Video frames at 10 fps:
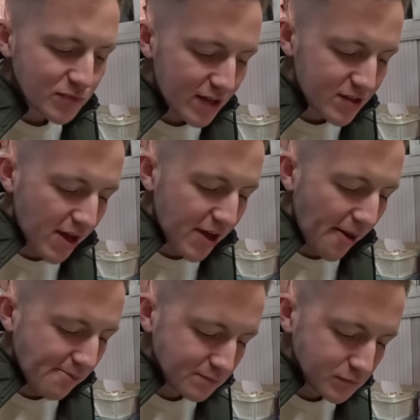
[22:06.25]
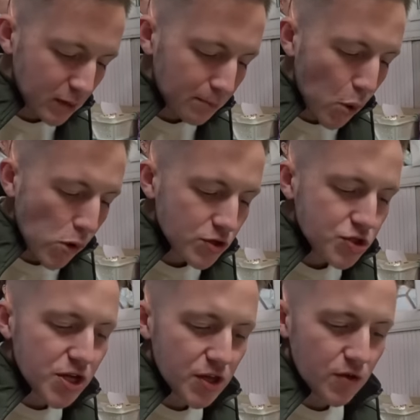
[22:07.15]
It's like a pork
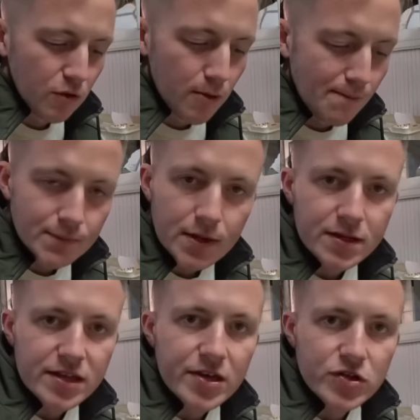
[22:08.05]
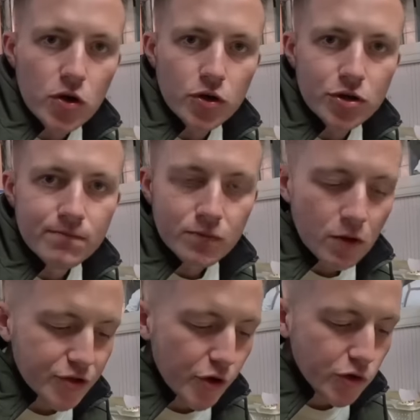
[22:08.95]
schnitzel. It tastes so good,
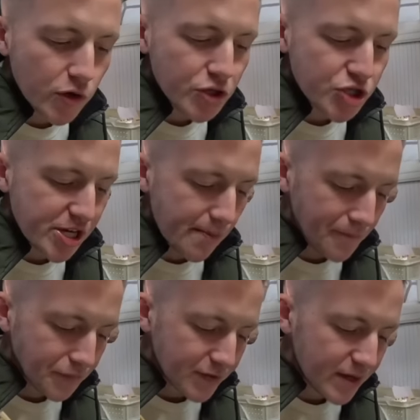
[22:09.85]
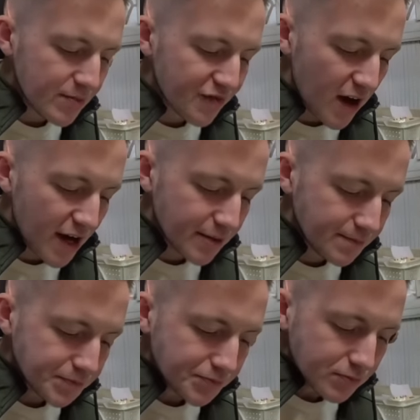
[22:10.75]
so crunchy, deep fried.
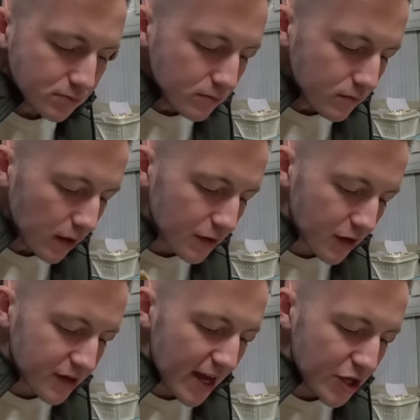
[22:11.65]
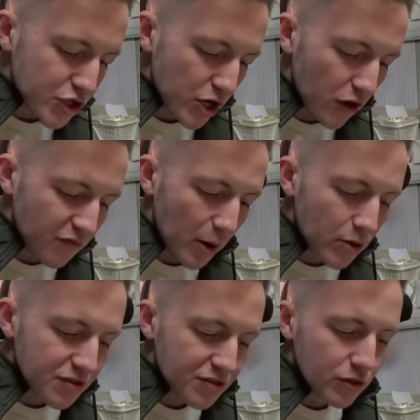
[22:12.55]
The texture of
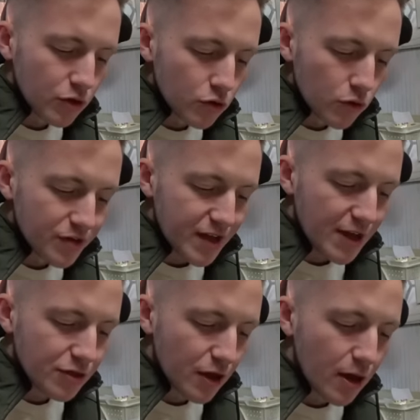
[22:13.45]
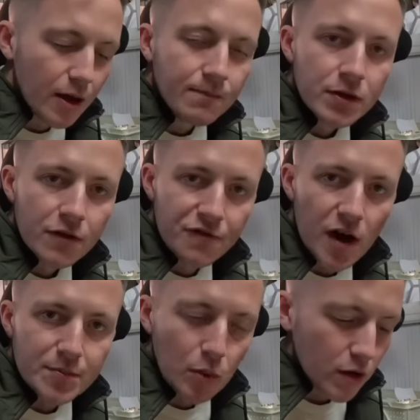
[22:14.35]
both the noodles and the
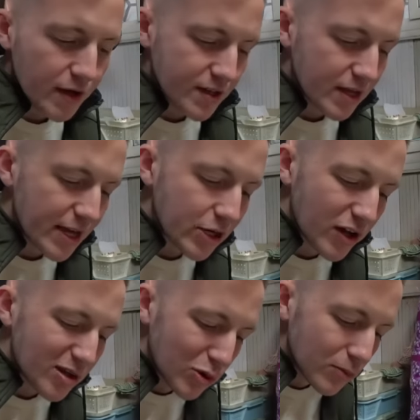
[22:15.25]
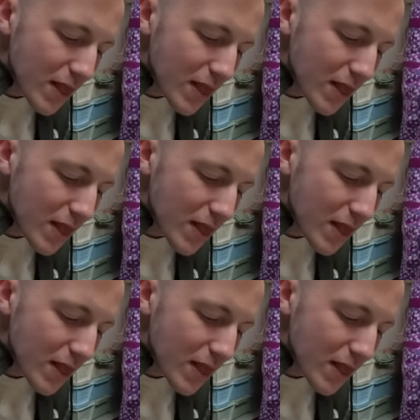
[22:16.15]
fried pork is incredible.